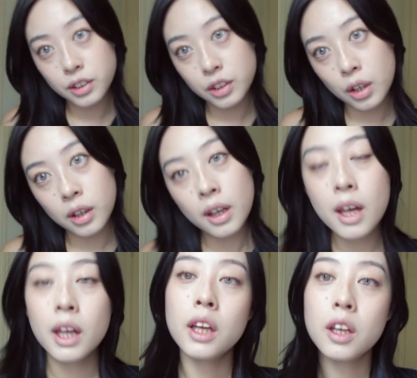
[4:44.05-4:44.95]
So
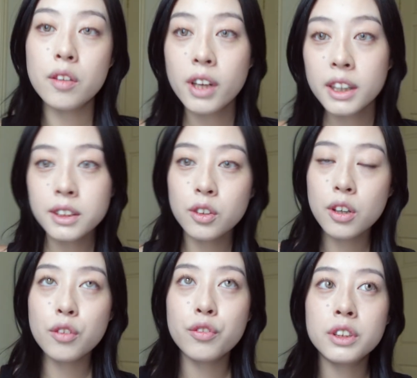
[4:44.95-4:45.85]
if you guys are
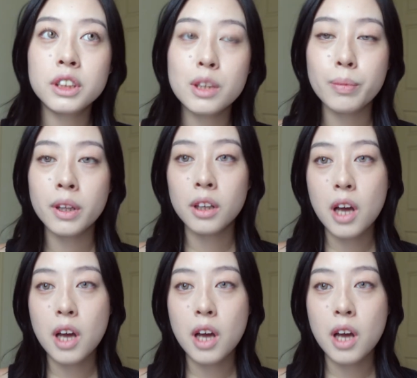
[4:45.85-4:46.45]
looking for something